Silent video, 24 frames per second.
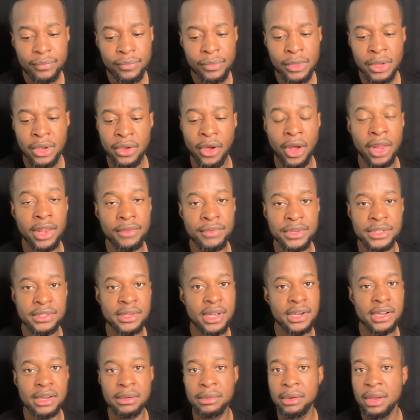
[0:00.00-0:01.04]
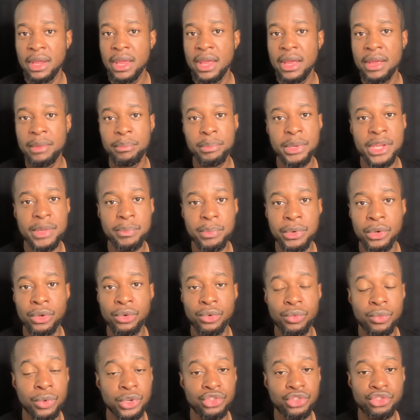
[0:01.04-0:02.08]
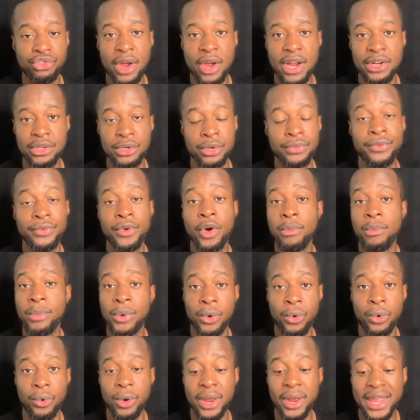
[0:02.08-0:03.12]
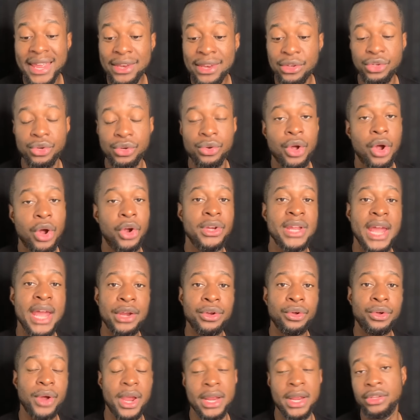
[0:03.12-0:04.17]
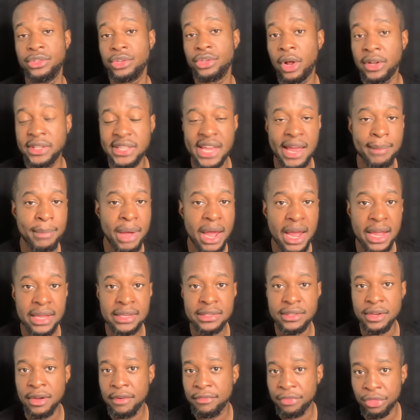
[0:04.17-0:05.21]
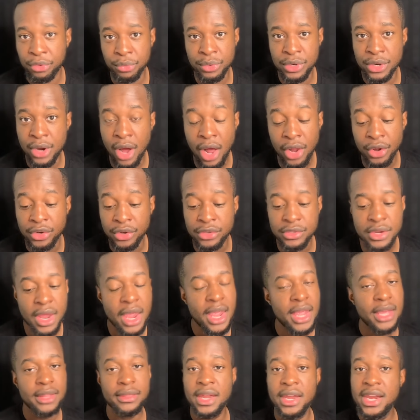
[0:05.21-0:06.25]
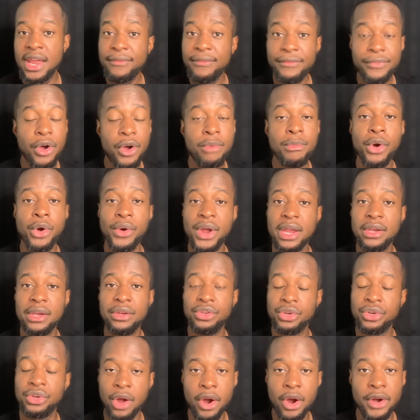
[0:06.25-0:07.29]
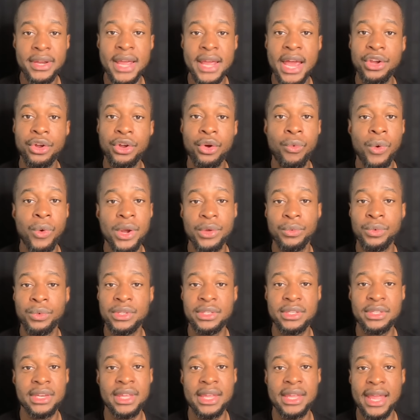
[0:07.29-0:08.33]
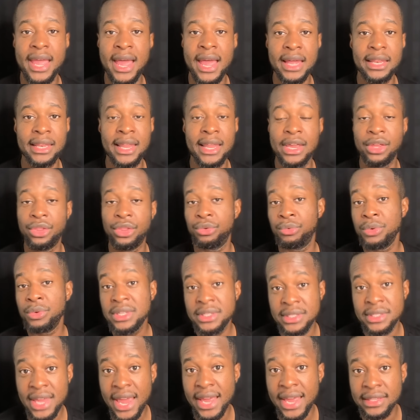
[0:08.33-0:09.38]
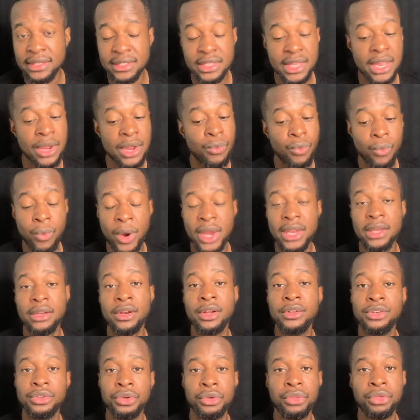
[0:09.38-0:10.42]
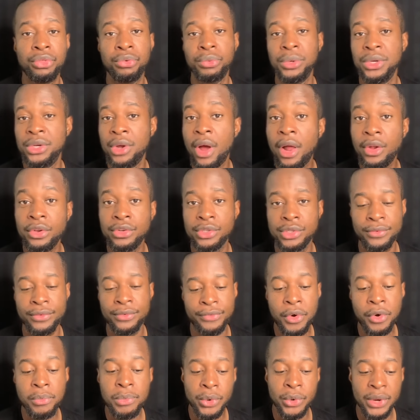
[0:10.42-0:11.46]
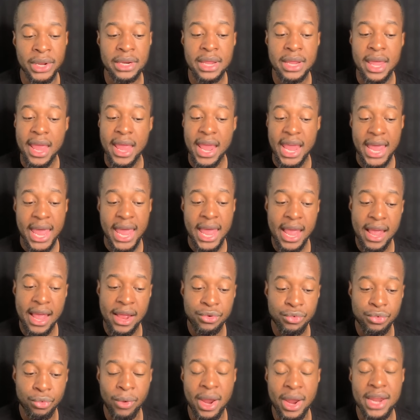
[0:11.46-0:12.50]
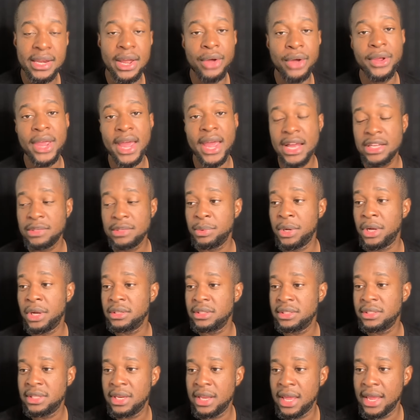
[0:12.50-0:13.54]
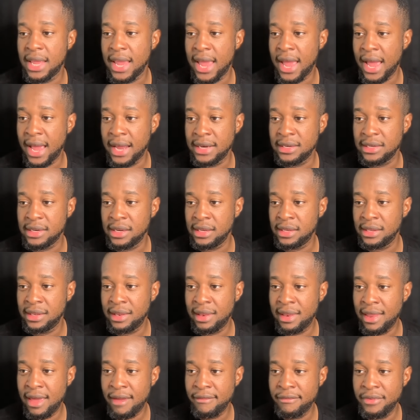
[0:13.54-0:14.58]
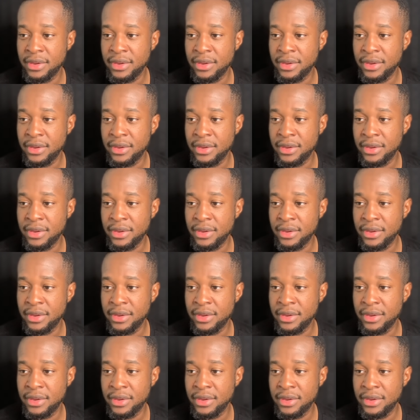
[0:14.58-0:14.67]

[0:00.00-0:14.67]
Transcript: All of a sudden, people was trying to FOMO into Cardano at its all-time highs of $3. They didn't FOMO into Cardano when it was sitting at like 3 cents. They waited until $3 to FOMO in. And right now, Kaspa is sitting at 11